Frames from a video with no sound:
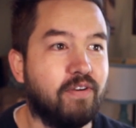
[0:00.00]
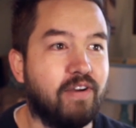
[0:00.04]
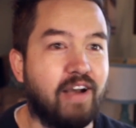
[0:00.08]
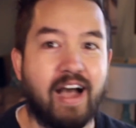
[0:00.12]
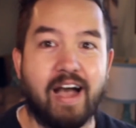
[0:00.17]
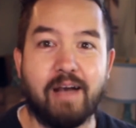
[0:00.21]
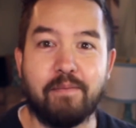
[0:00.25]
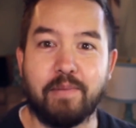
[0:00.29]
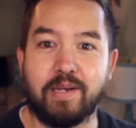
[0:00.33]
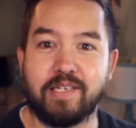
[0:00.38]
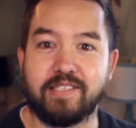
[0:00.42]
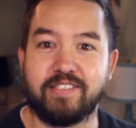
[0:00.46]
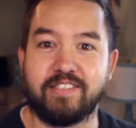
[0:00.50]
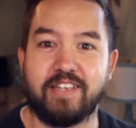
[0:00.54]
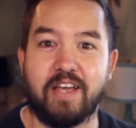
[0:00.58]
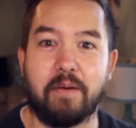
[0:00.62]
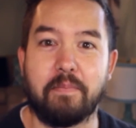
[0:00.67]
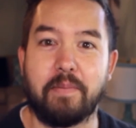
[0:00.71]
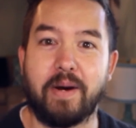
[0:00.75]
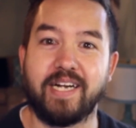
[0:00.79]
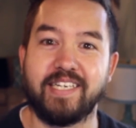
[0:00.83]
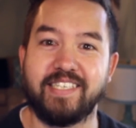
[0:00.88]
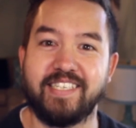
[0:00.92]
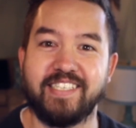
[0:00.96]
I messed
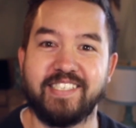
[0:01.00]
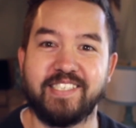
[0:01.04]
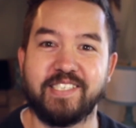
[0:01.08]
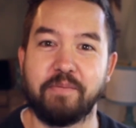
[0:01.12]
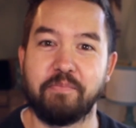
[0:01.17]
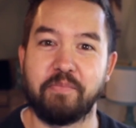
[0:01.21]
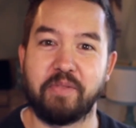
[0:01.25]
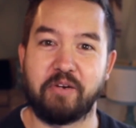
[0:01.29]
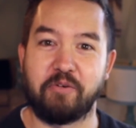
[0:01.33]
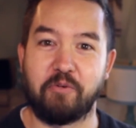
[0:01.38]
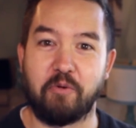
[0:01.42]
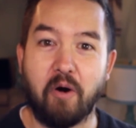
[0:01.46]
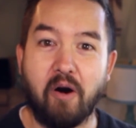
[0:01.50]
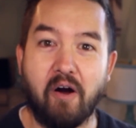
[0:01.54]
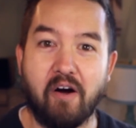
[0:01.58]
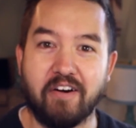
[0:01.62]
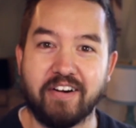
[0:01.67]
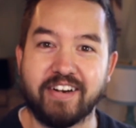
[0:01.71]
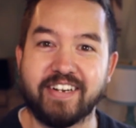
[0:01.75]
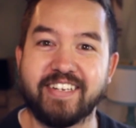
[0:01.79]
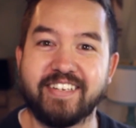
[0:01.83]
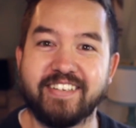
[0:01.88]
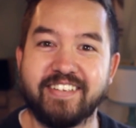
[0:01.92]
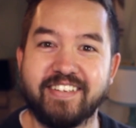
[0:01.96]
up. I did something wrong.